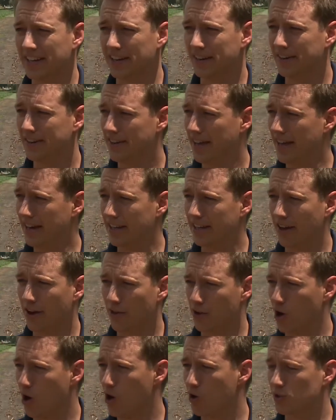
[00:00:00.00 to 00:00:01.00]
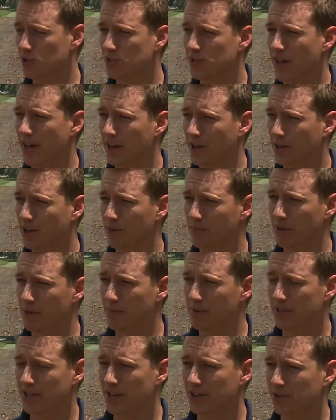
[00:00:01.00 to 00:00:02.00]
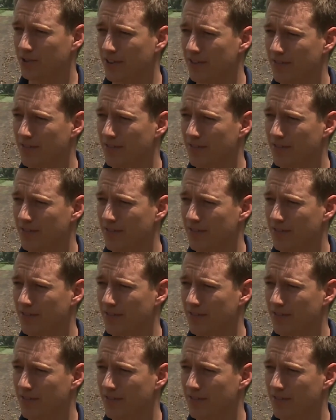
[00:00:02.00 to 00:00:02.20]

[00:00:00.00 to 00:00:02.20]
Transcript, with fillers: and any other hosts that it could be potentially